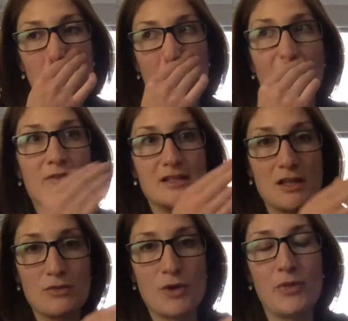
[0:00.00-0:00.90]

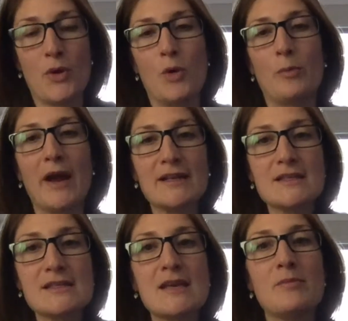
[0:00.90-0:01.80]
obviously throughout the whole
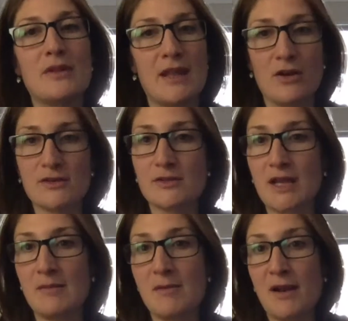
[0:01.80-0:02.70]
pregnancy, but then also
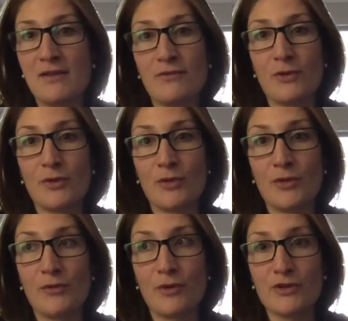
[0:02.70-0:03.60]
getting me ready for
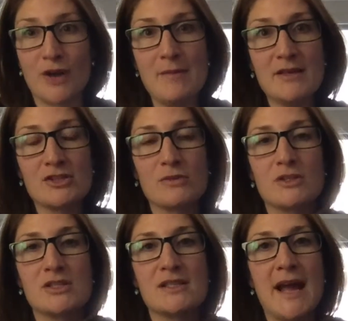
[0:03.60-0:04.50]
the 4th trimester,
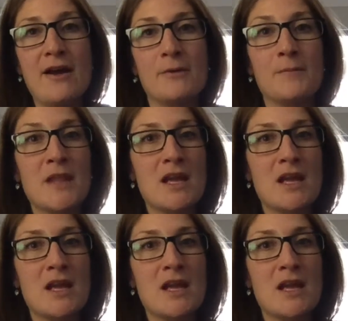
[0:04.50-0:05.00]
which is now.